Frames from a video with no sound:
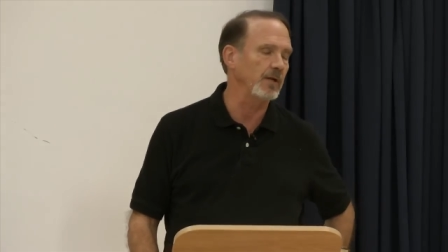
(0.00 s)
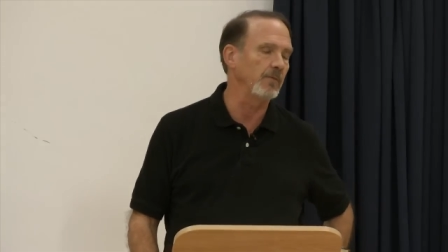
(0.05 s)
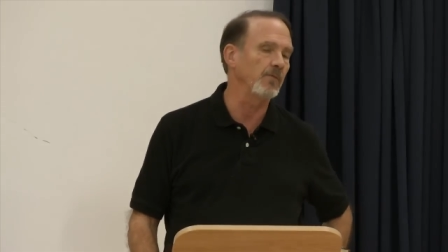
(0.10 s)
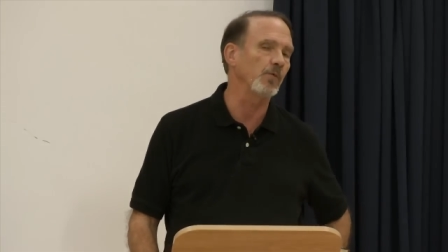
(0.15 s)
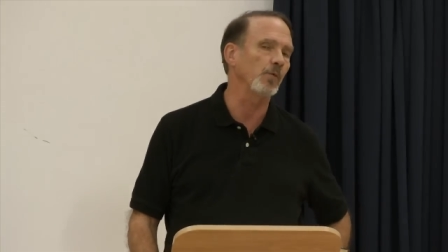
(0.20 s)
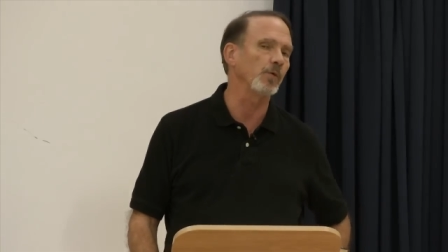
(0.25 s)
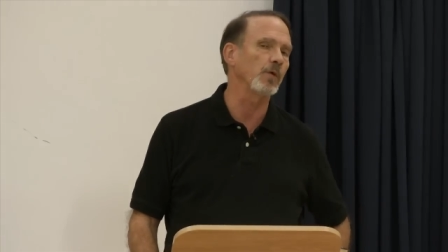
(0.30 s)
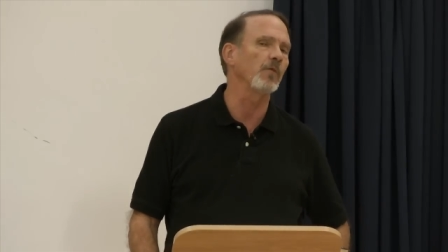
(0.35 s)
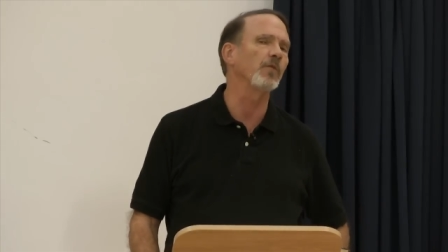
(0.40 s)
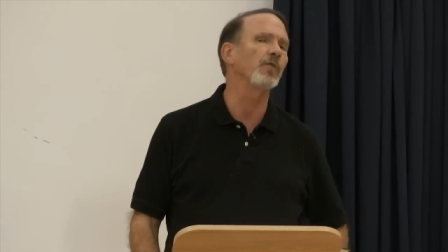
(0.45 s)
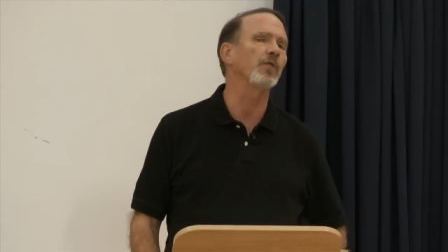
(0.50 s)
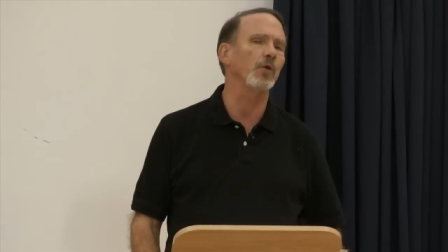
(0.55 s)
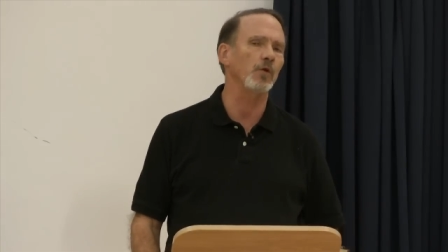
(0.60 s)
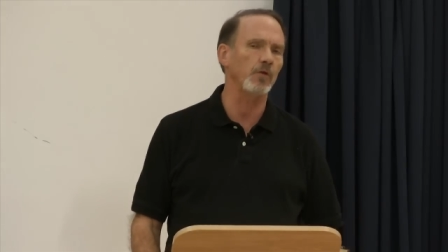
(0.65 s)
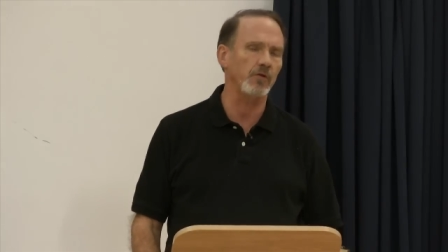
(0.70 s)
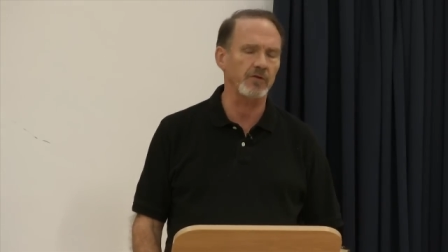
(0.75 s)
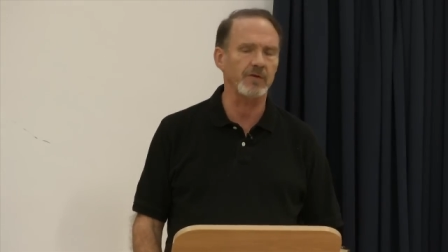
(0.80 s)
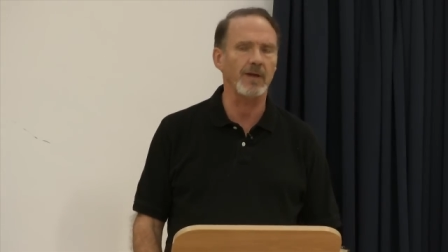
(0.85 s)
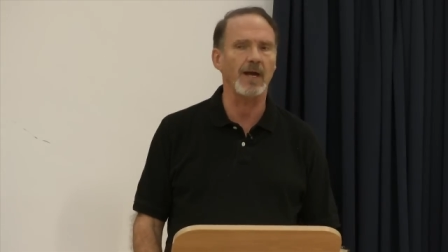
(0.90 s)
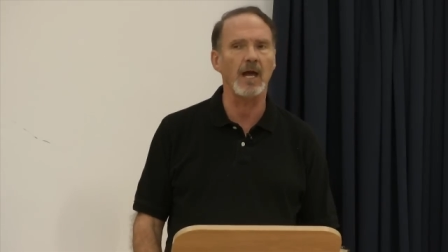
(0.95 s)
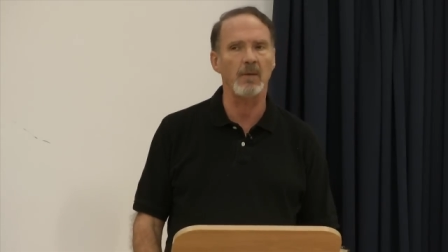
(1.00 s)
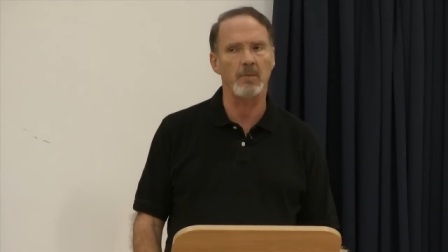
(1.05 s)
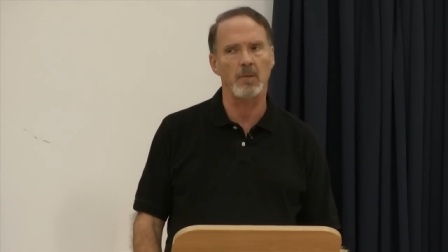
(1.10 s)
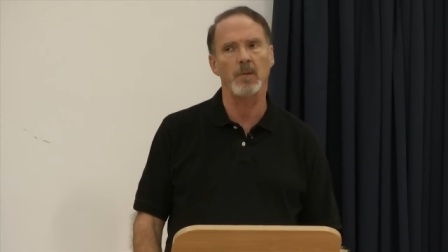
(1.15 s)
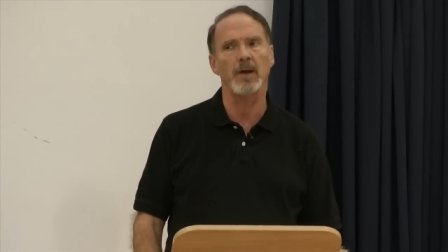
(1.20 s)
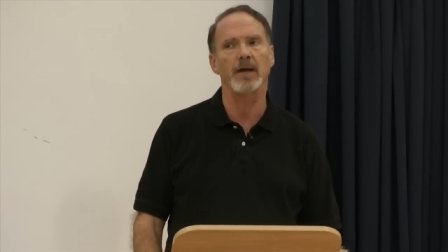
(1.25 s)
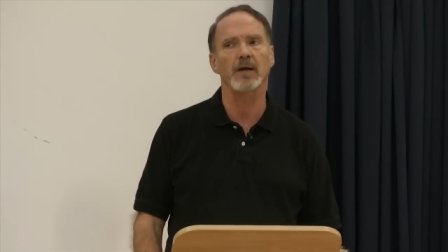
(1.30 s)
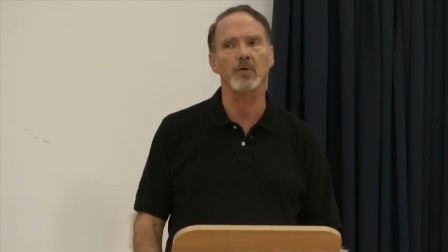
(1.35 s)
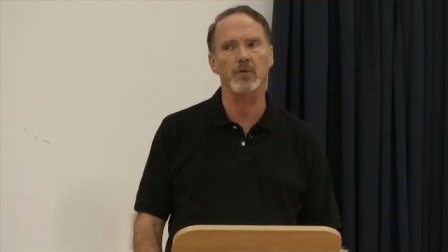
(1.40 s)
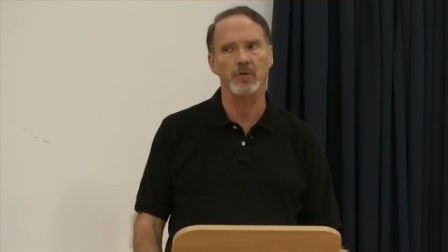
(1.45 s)
and for the first time in
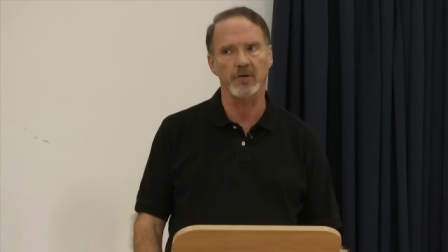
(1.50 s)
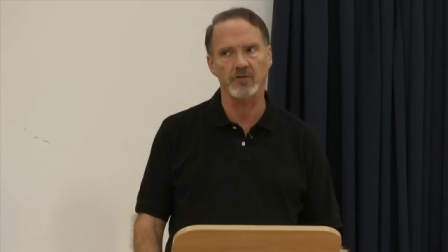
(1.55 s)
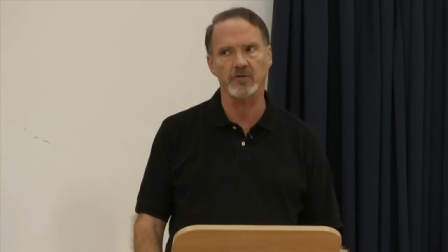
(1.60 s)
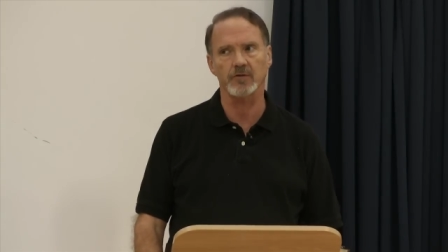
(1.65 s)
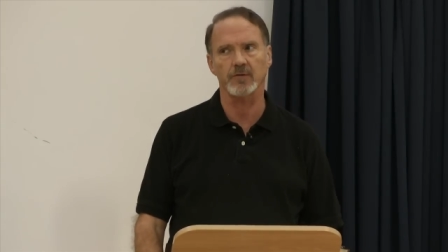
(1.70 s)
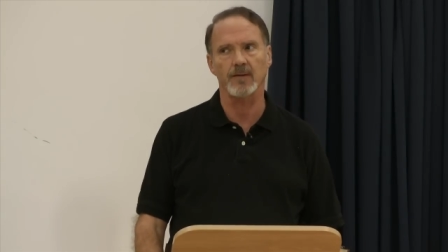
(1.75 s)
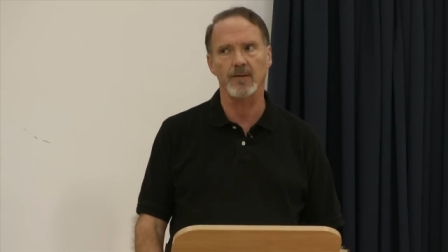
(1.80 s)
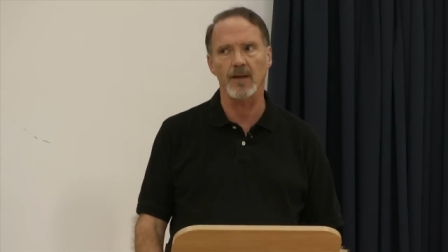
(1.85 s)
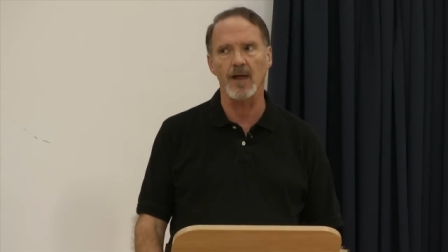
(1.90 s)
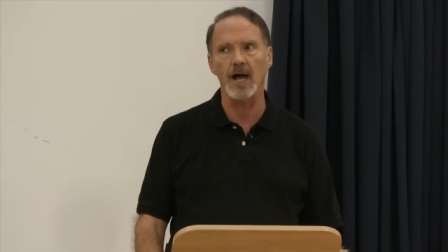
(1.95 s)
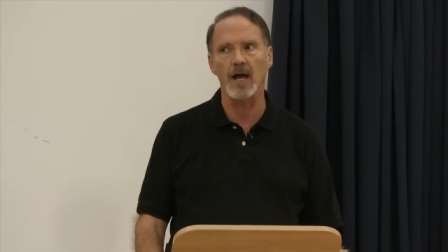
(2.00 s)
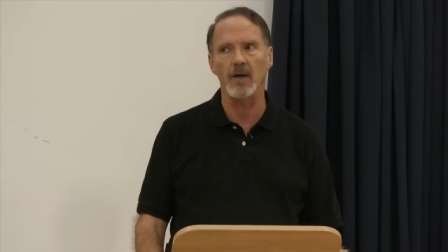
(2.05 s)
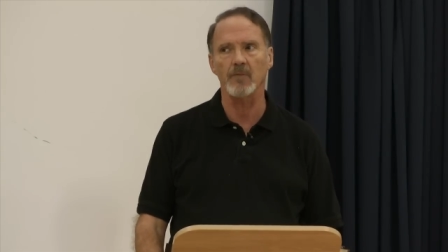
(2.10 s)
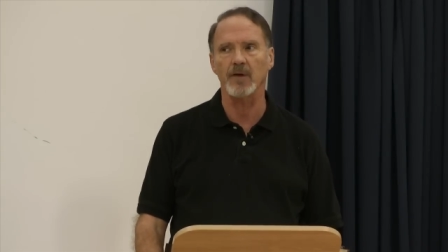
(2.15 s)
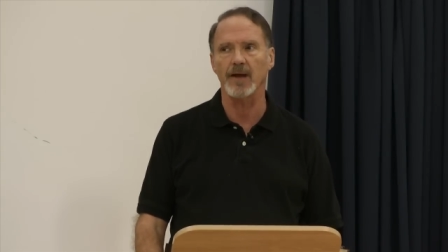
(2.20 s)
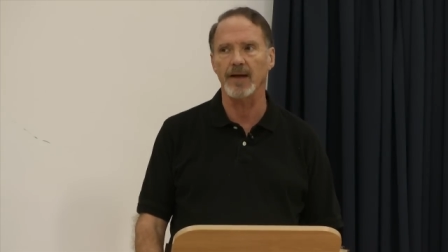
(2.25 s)
my Christian life,